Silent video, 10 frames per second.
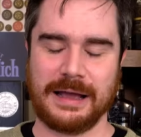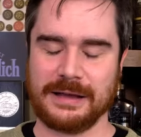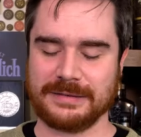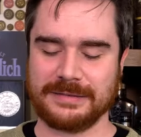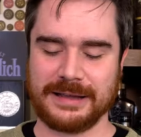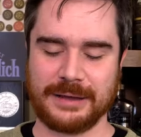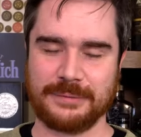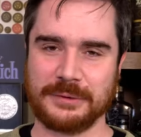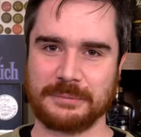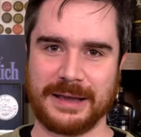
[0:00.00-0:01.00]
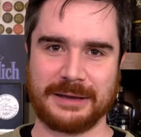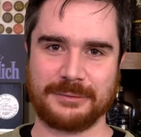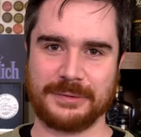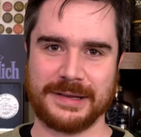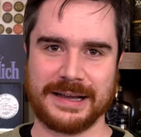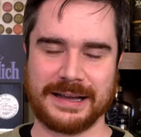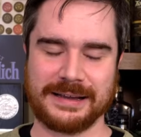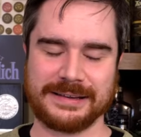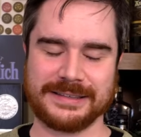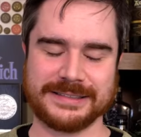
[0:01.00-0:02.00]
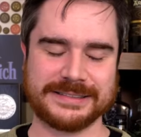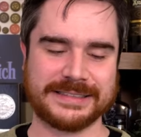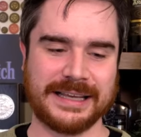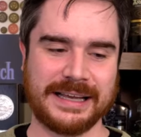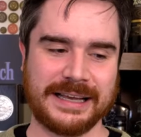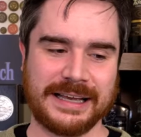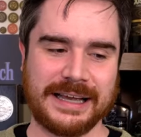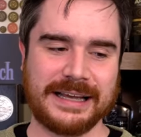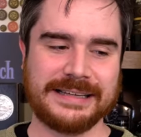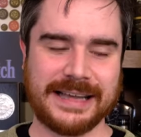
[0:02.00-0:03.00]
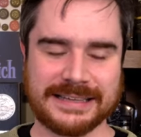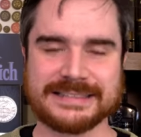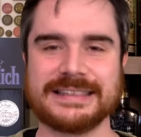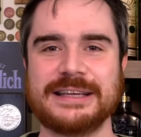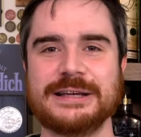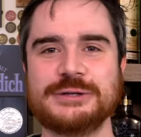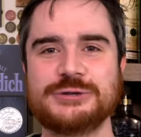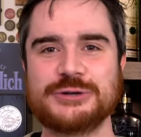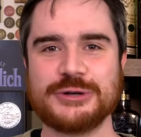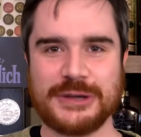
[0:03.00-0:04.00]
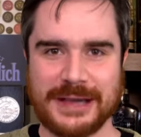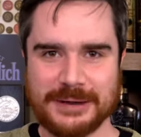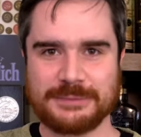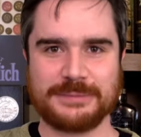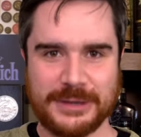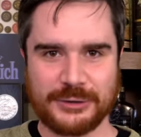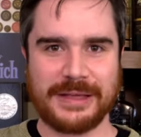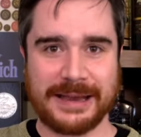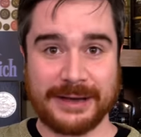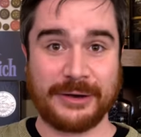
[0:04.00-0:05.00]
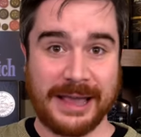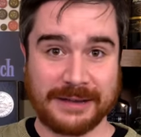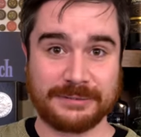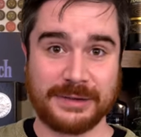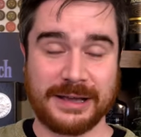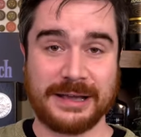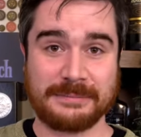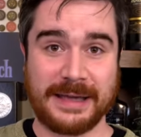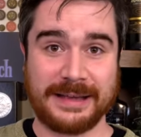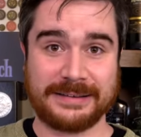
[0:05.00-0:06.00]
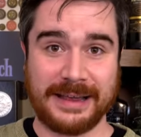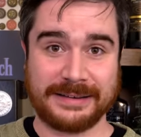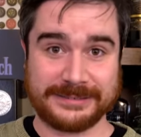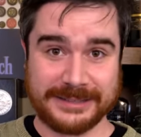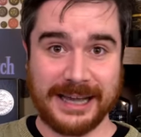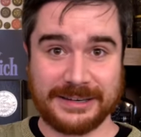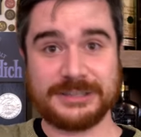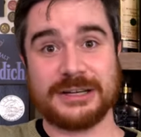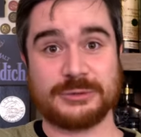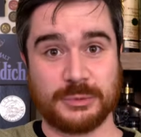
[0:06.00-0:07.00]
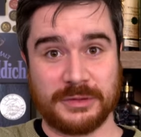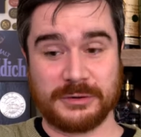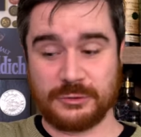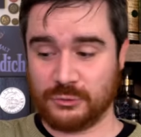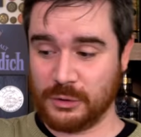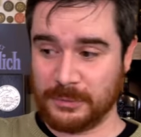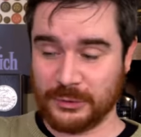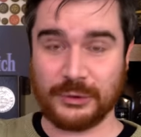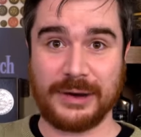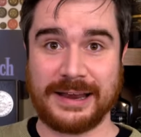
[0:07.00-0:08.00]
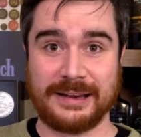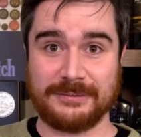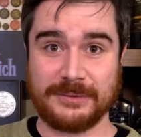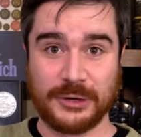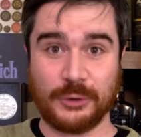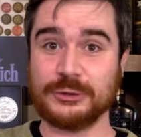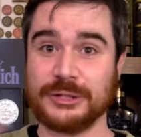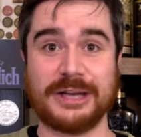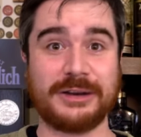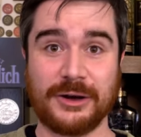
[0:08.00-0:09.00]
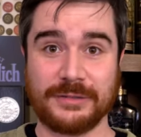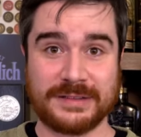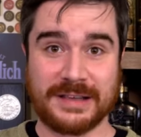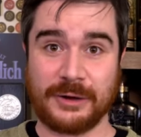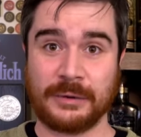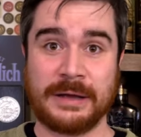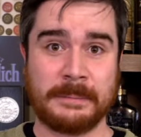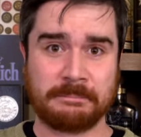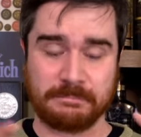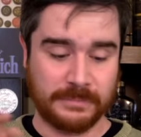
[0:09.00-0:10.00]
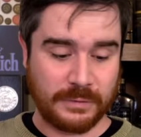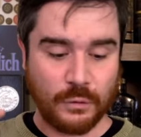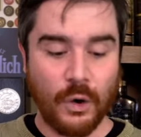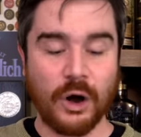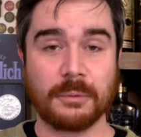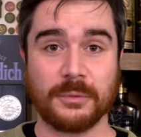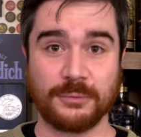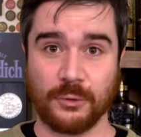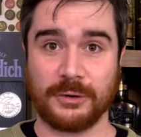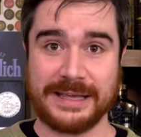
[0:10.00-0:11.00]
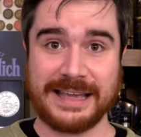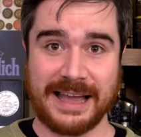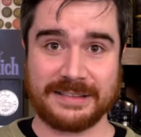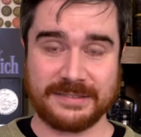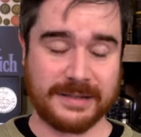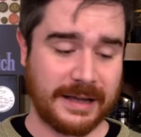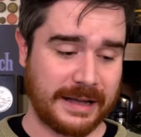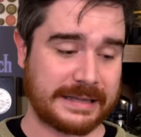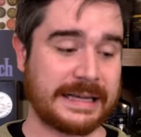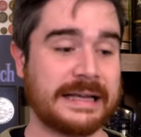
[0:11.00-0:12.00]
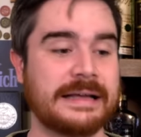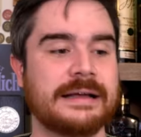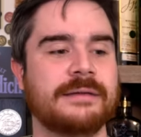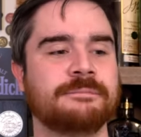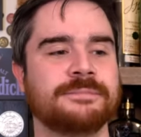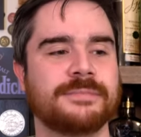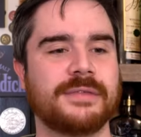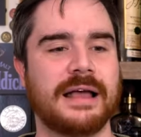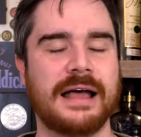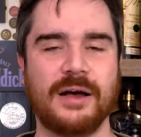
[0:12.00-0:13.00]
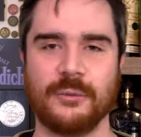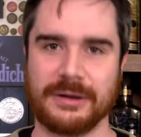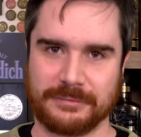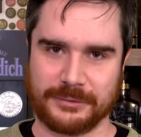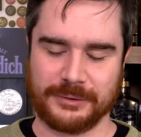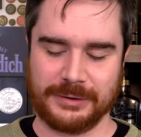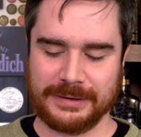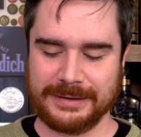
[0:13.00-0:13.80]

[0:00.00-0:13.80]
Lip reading: Honestly, I feel bad for the guy, because yes, he should have figured that out ahead of time and gotten in touch with the distributor and negotiated all this out long before he had stock. However,